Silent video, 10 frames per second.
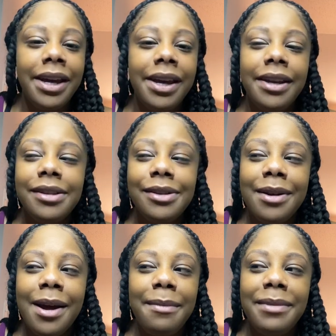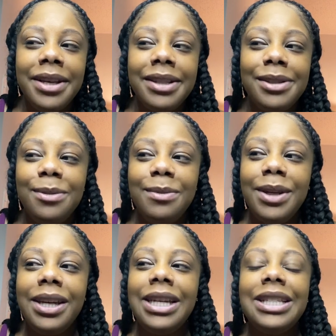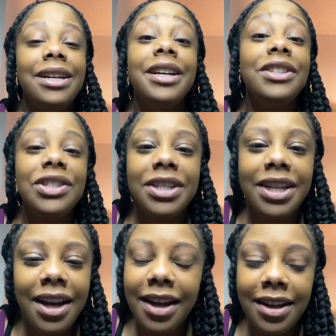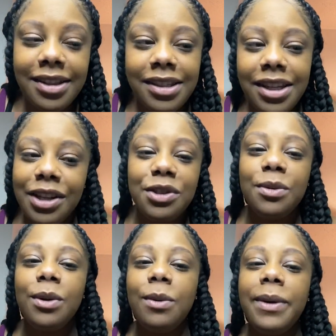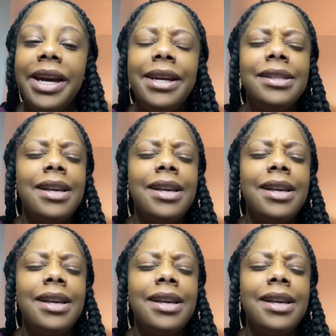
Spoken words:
Kids are not meant to be touched in sexual ways.